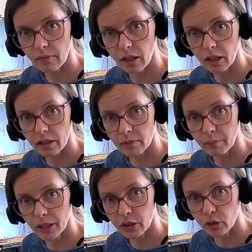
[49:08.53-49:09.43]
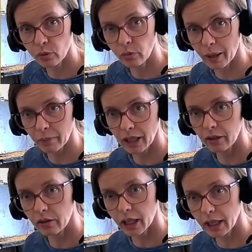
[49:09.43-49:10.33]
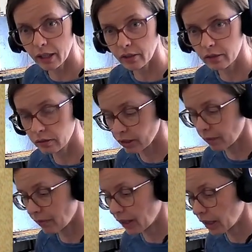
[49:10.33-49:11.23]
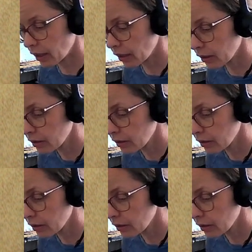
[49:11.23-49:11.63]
it's a bit too wet, but it'll kind of do something here.